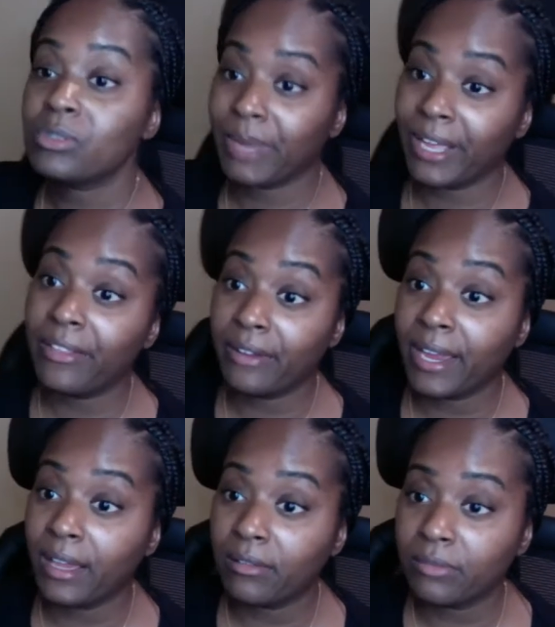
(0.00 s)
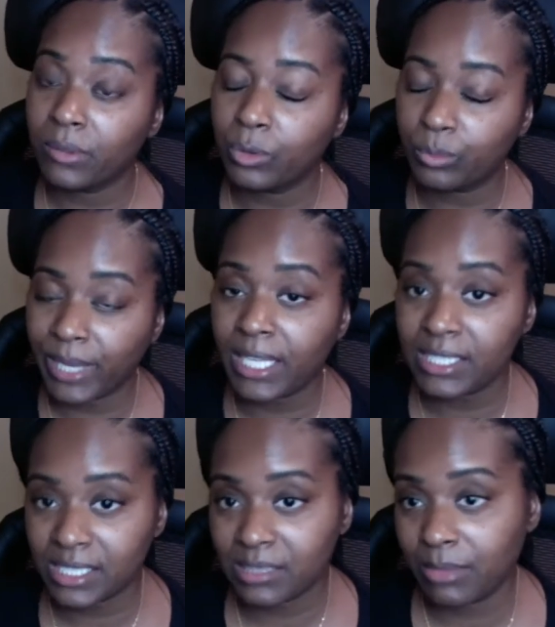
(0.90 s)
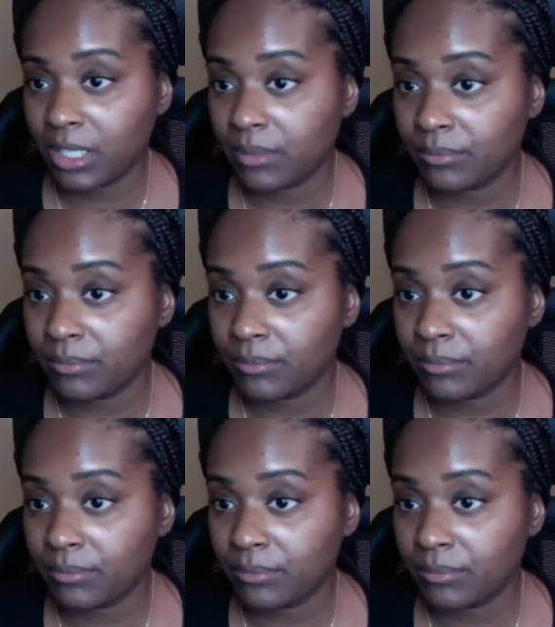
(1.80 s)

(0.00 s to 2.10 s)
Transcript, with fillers: my other half, who balances me